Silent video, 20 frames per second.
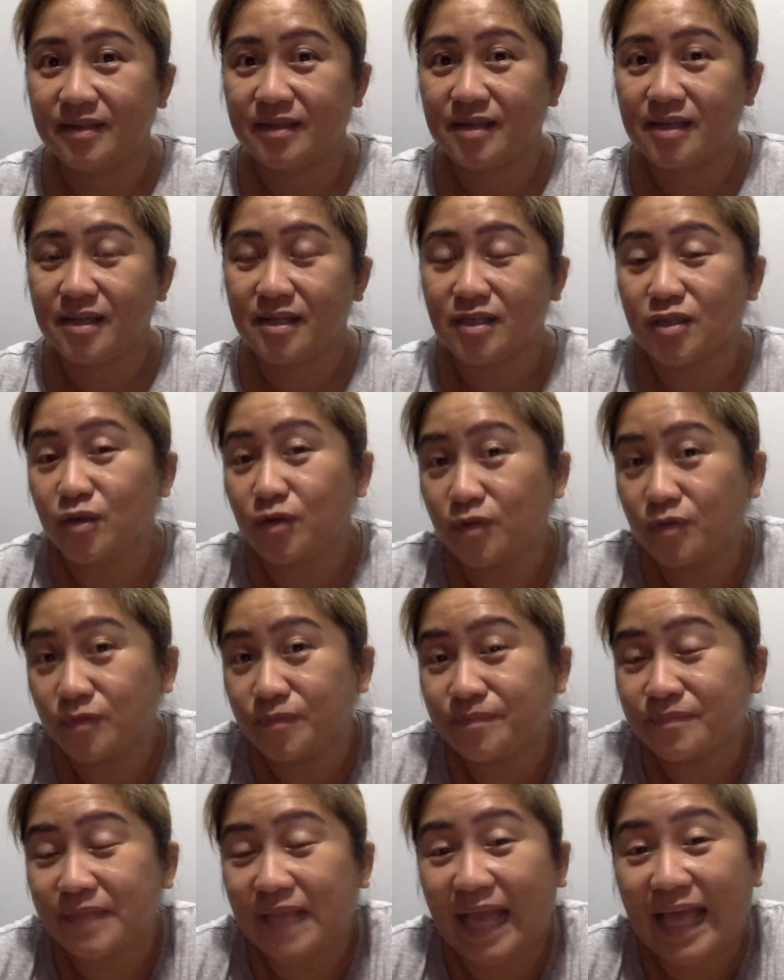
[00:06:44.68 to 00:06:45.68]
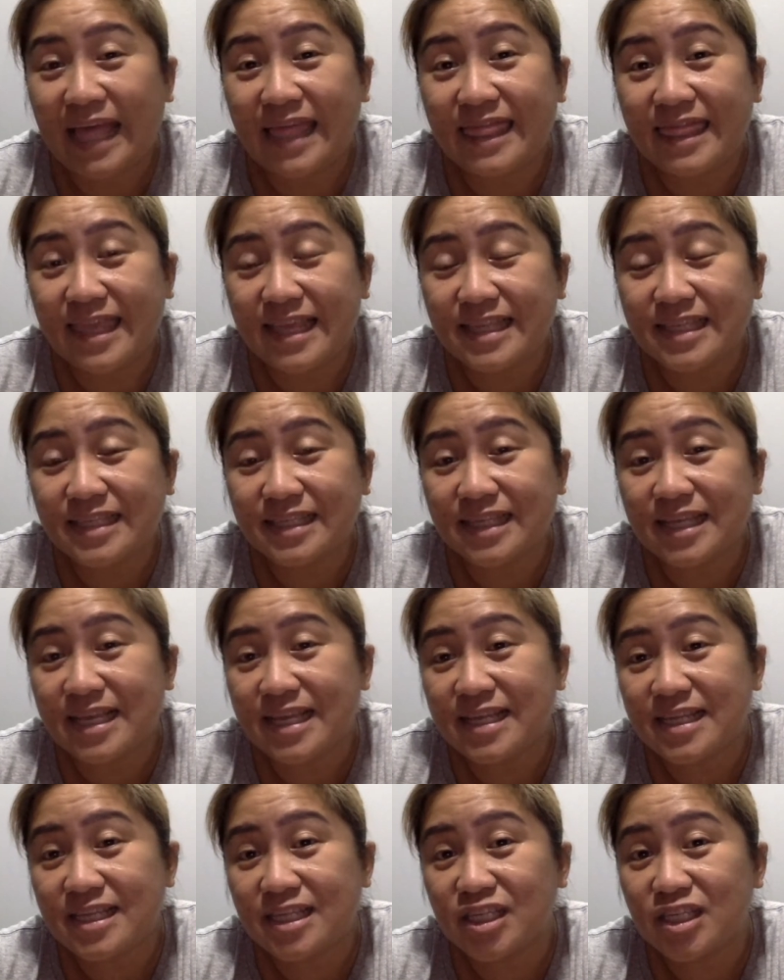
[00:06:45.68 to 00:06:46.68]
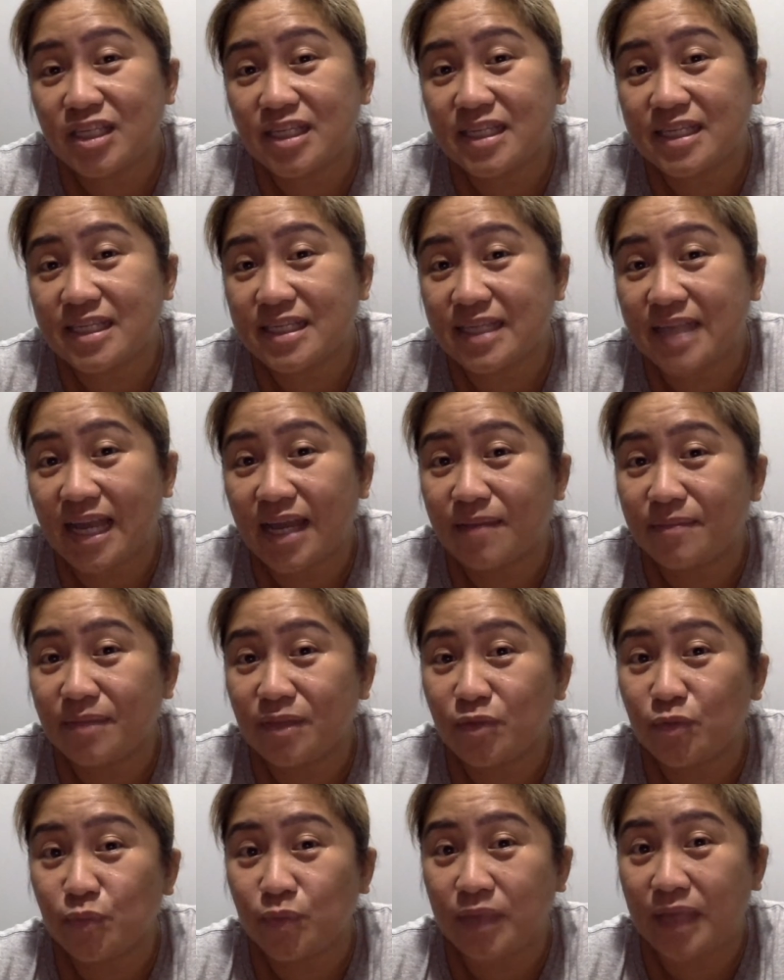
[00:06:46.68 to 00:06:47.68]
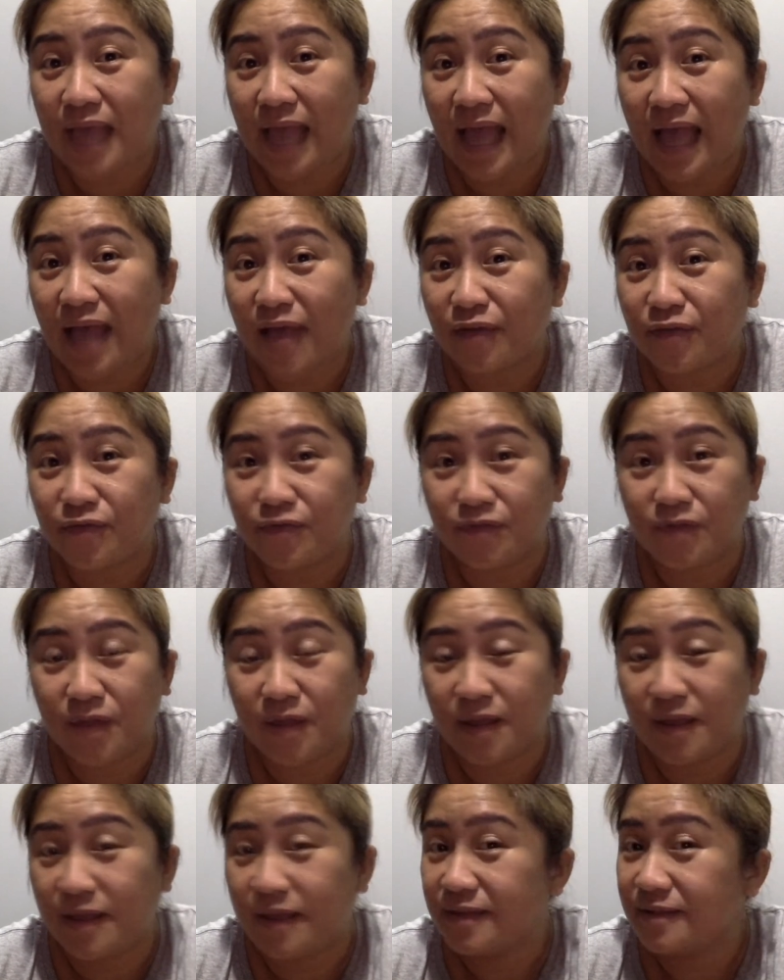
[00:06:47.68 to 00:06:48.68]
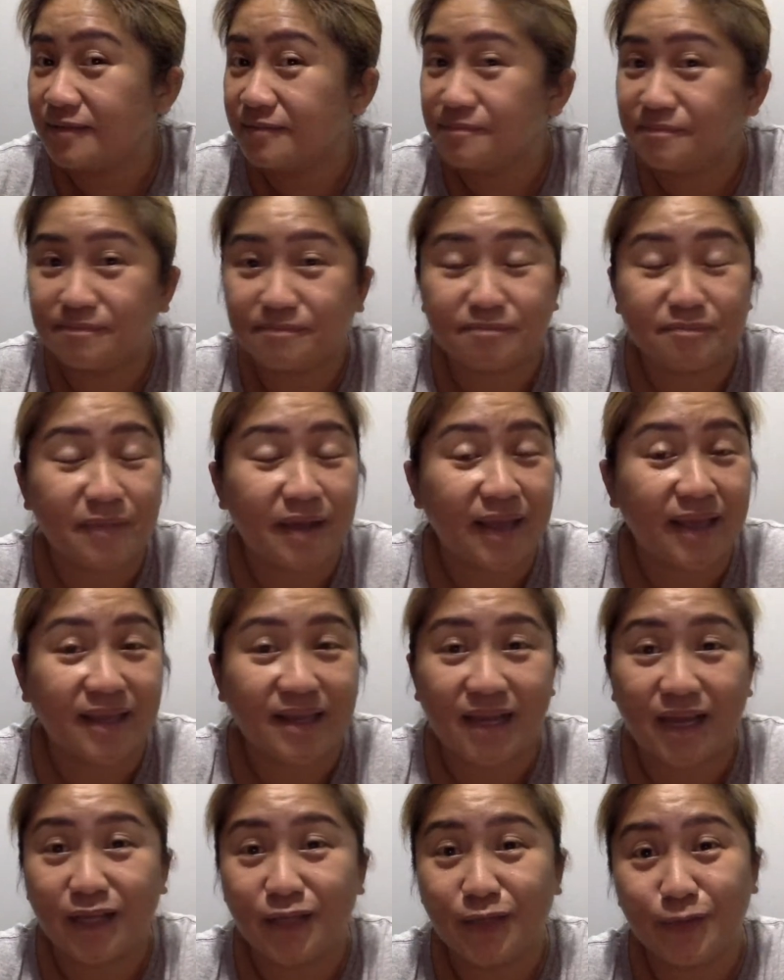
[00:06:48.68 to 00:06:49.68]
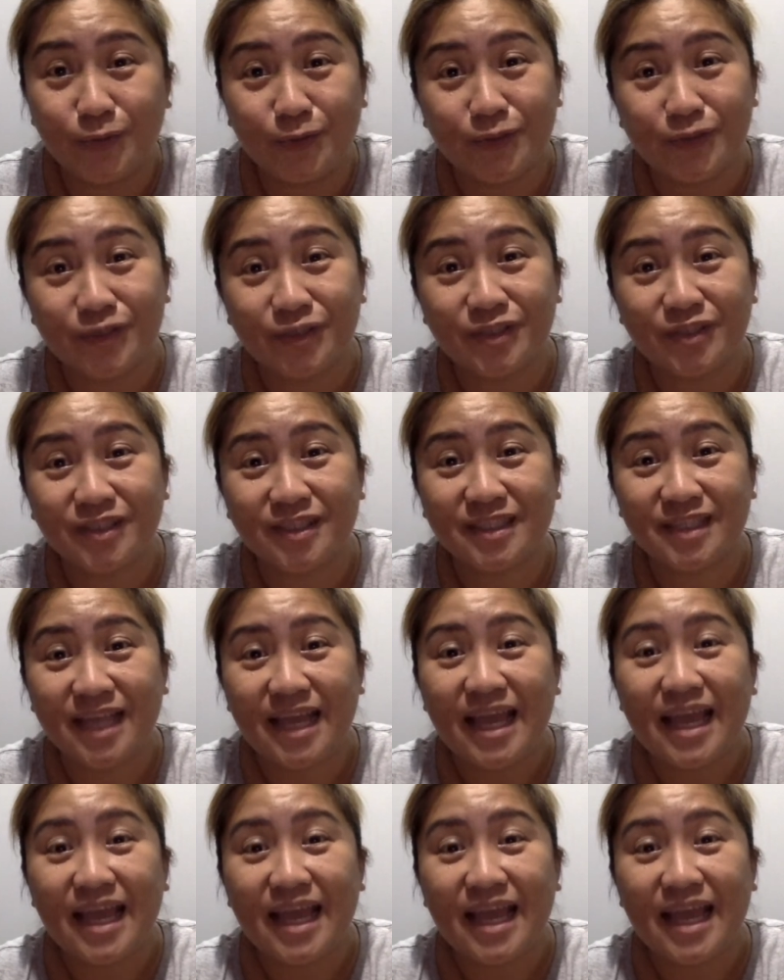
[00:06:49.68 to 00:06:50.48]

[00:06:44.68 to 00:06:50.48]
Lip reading: So this is just the time that we have, my KaLulers.